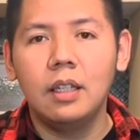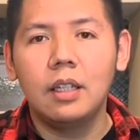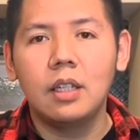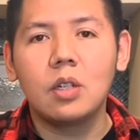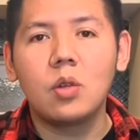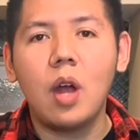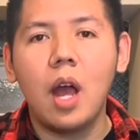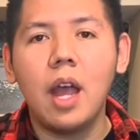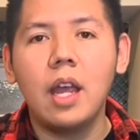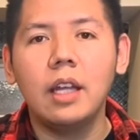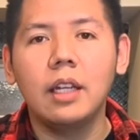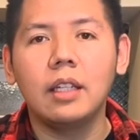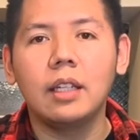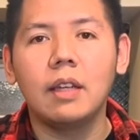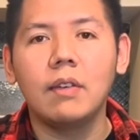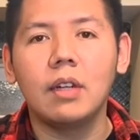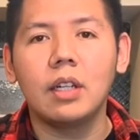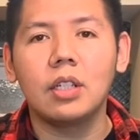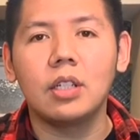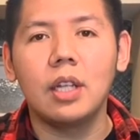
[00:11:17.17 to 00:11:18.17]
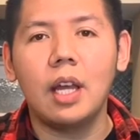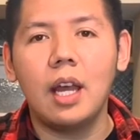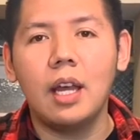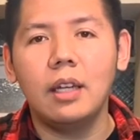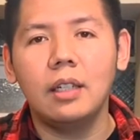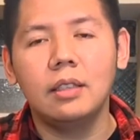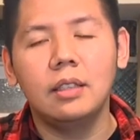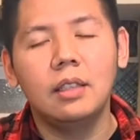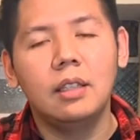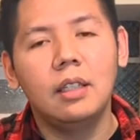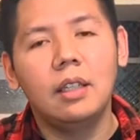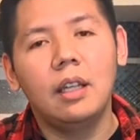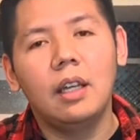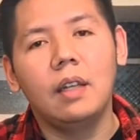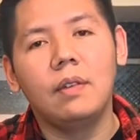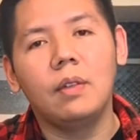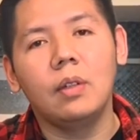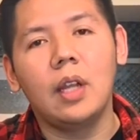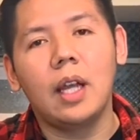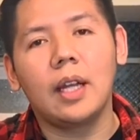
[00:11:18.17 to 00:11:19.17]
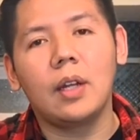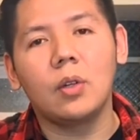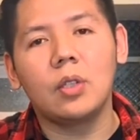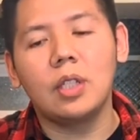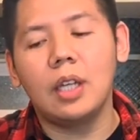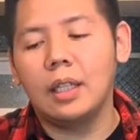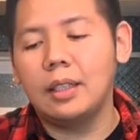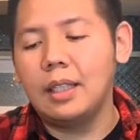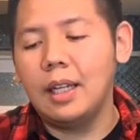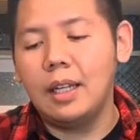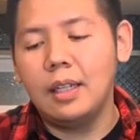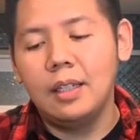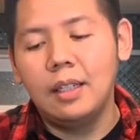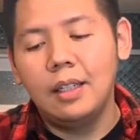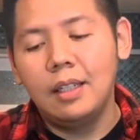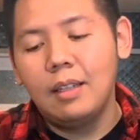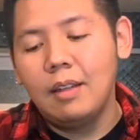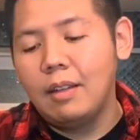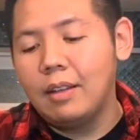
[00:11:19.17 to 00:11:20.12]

Try it, give it a shot. If you like horchata,